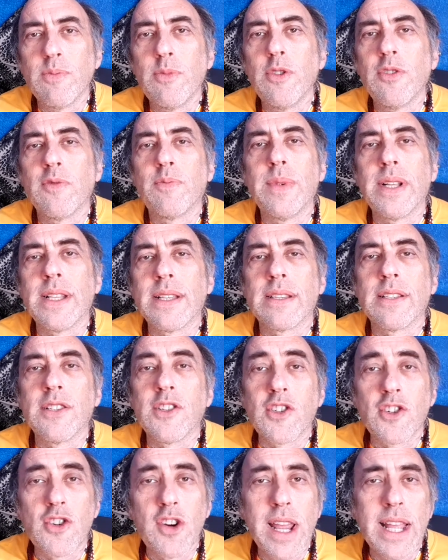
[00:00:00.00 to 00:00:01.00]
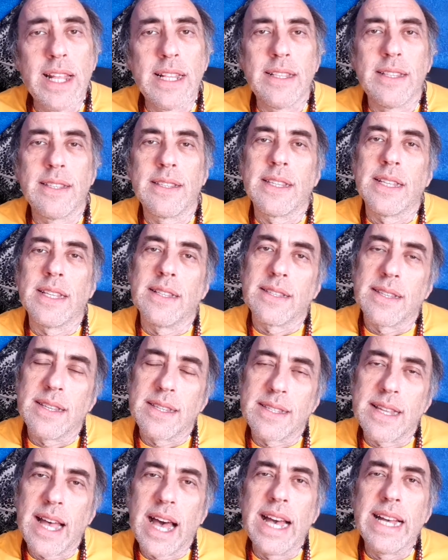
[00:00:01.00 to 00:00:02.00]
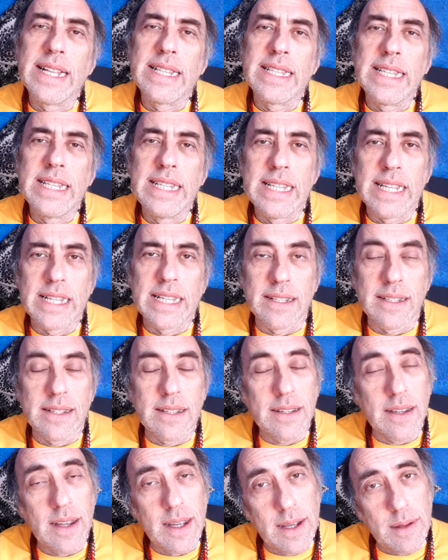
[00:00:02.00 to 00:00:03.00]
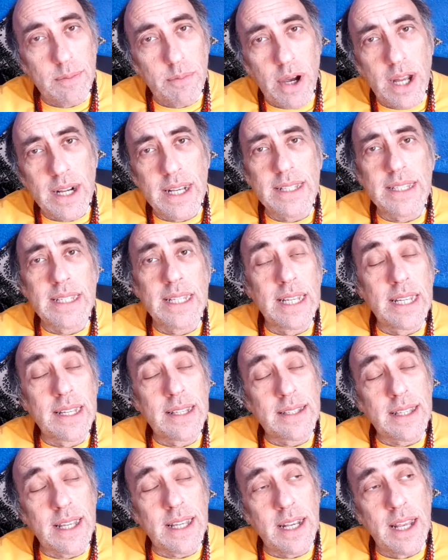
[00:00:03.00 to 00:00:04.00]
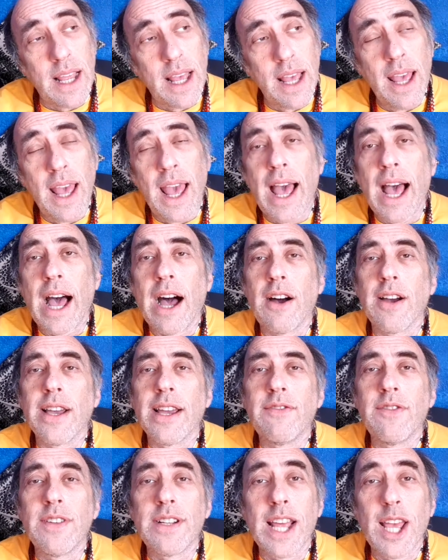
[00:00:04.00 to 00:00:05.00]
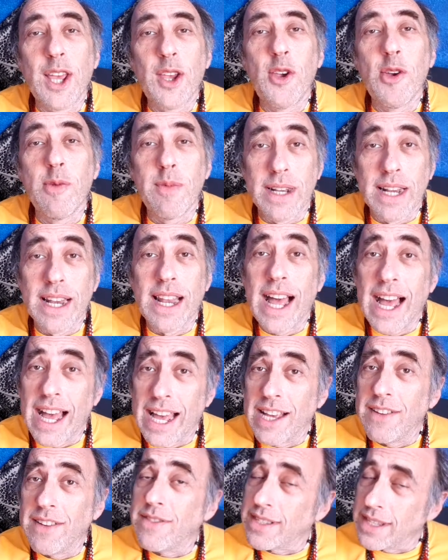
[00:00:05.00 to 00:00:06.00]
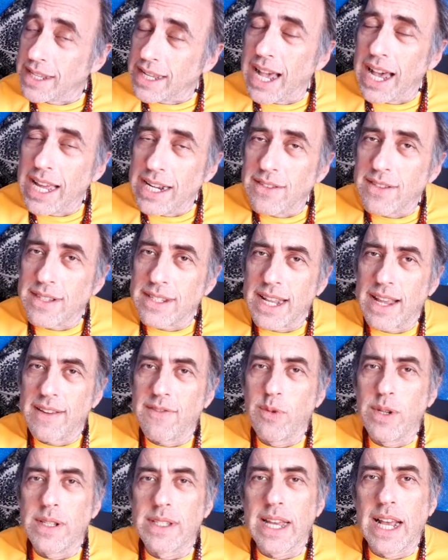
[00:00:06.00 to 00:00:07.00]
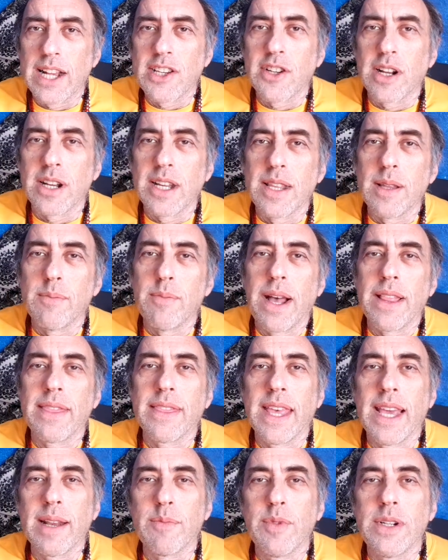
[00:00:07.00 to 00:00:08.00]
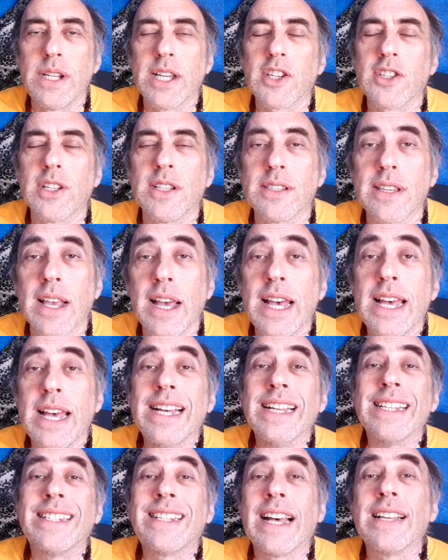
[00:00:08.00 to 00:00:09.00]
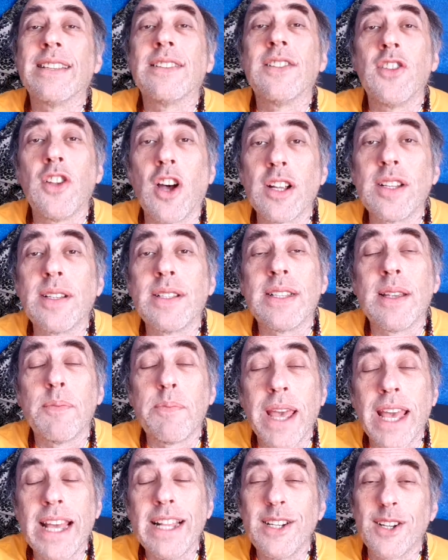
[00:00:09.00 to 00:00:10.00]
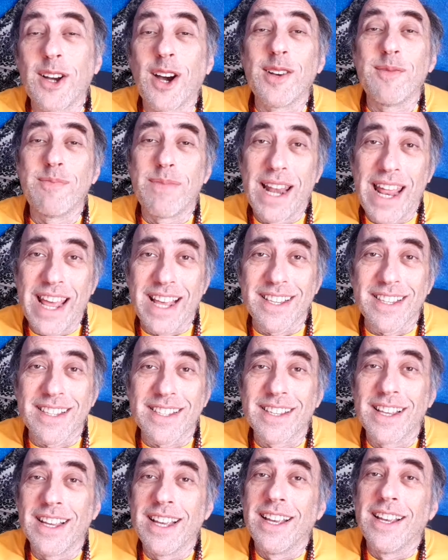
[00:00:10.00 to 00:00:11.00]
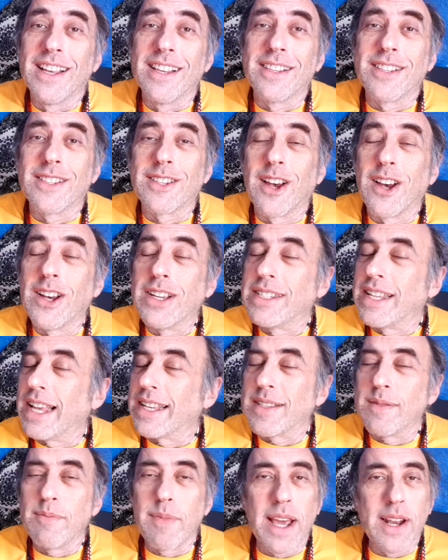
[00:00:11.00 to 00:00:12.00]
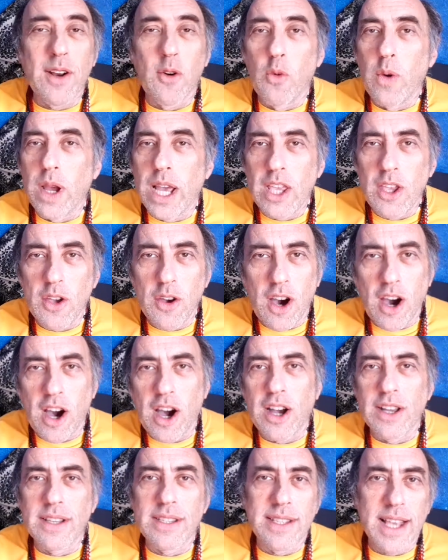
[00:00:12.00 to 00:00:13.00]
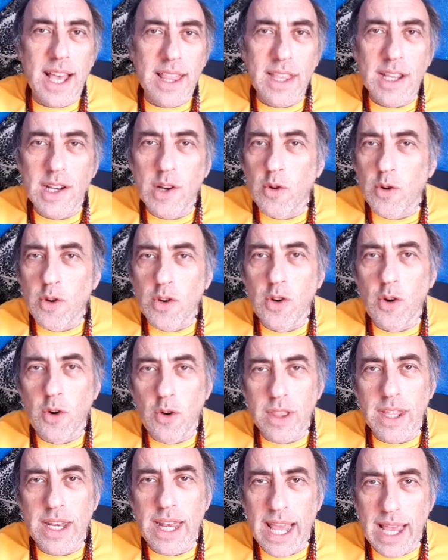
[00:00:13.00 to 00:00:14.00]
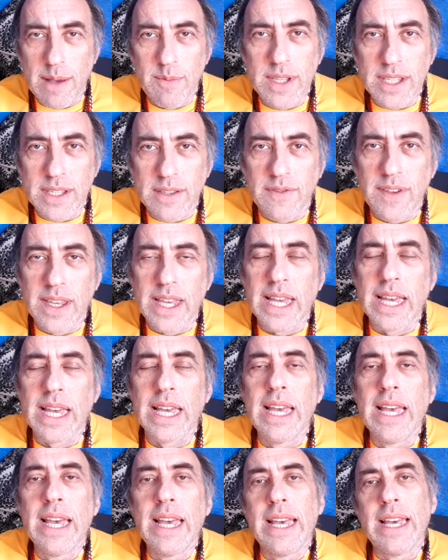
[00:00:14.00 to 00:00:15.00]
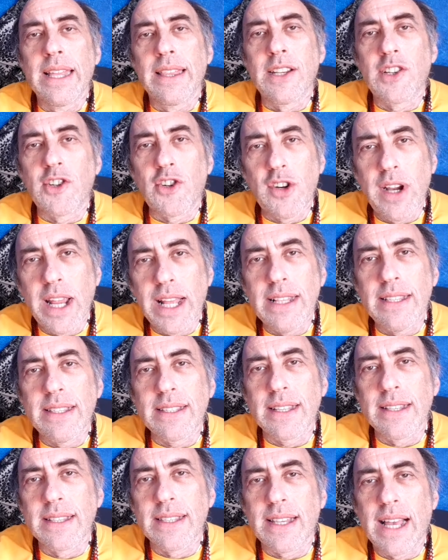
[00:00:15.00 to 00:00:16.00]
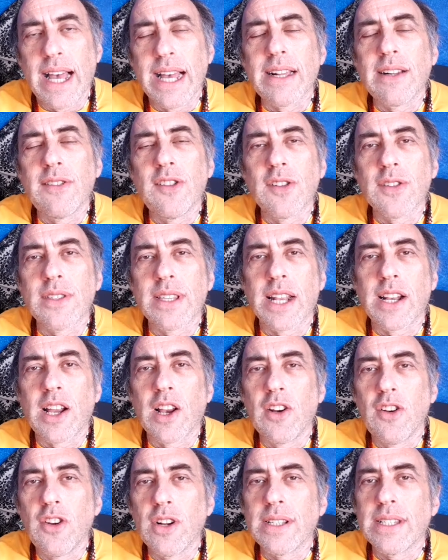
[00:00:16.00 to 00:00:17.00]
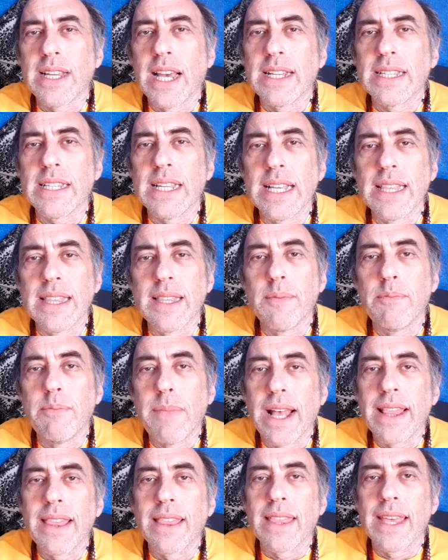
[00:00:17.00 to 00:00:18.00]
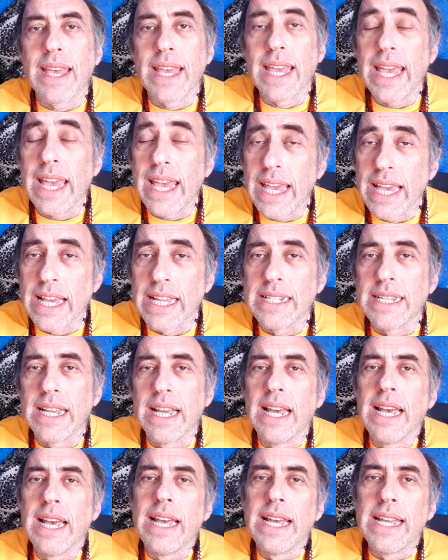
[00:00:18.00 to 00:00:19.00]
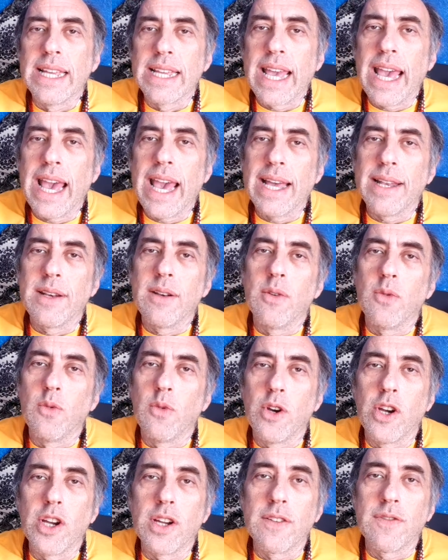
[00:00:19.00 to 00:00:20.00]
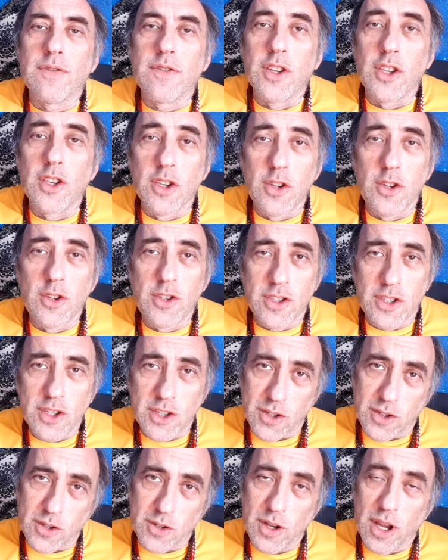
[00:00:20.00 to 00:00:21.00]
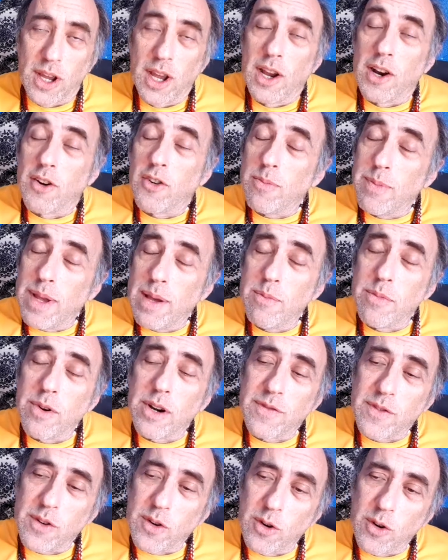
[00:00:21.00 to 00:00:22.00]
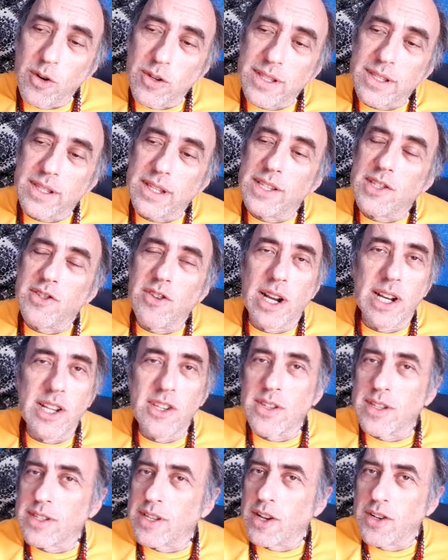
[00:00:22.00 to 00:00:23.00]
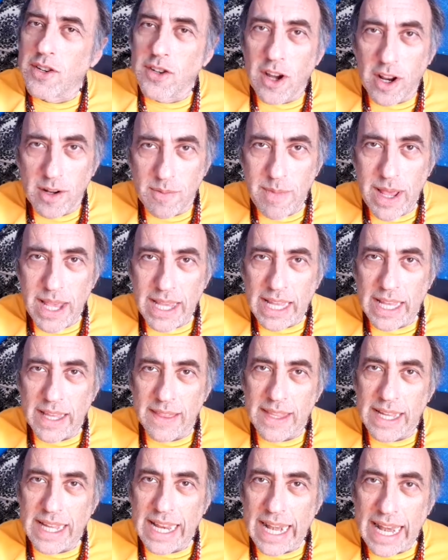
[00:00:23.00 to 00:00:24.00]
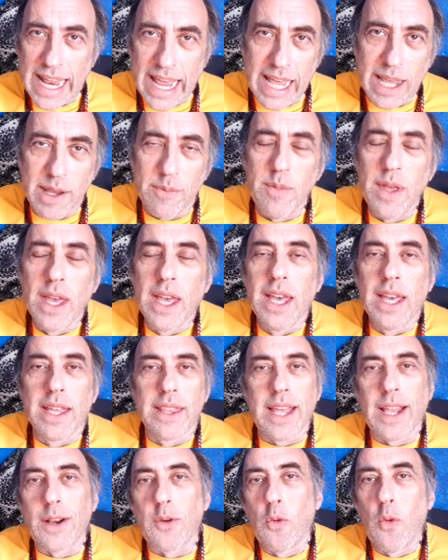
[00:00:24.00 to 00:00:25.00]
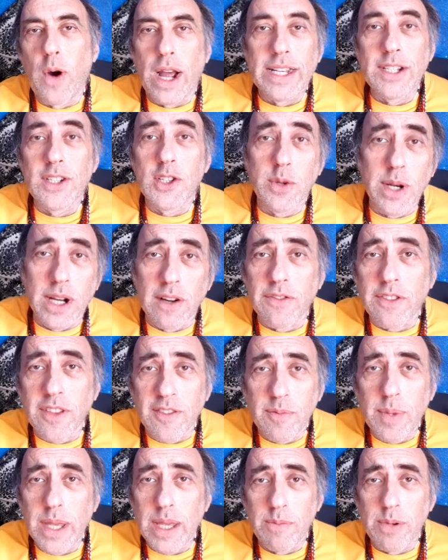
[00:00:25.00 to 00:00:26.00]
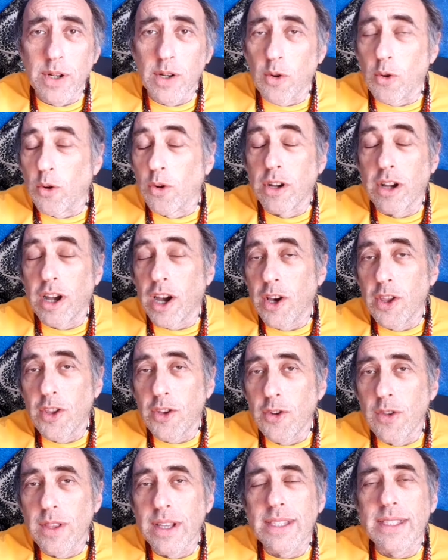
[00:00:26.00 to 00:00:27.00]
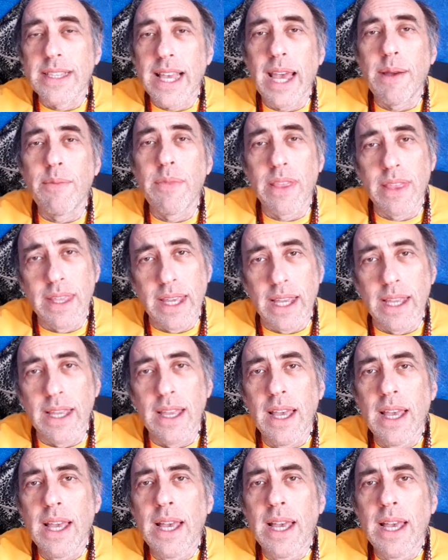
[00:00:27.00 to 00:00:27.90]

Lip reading: movements and trends in society and politics and our everyday human lives, the kind of stuff we touch on in the month ahead predictions, does not depend on place. So it doesn't matter where you are, southern or northern hemisphere, the trends and cycles that are looked at in the month ahead can work for you too. Remember, of course, astrologers are not making the claim that 1/12 of people all go through the same thing,